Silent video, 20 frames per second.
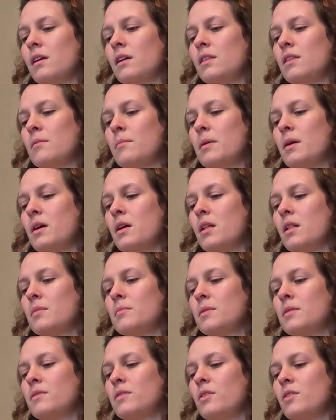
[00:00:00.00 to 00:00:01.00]
in the
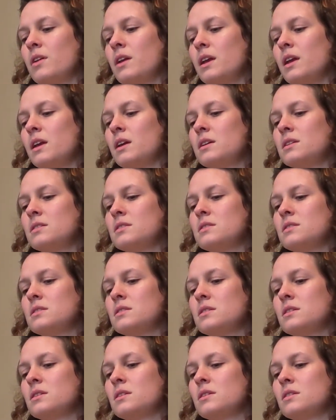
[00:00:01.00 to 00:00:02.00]
palm of your hand
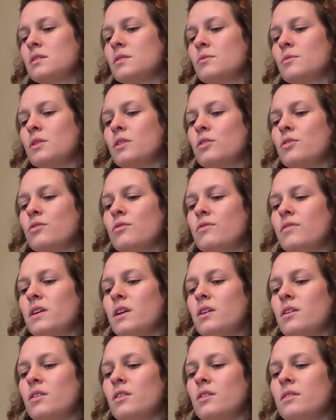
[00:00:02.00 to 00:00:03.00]
with your
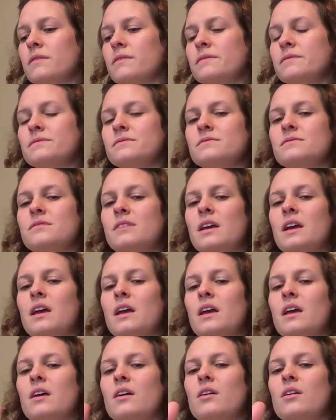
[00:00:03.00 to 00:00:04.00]
finger
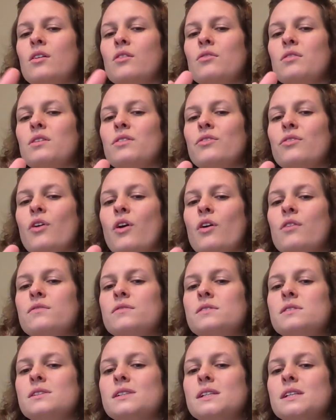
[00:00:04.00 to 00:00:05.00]
very
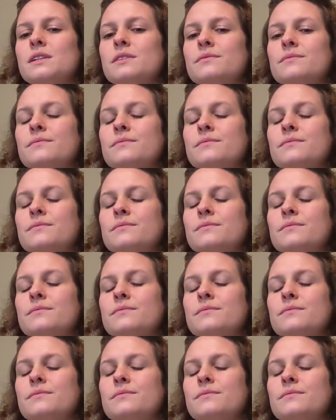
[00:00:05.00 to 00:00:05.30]
softly.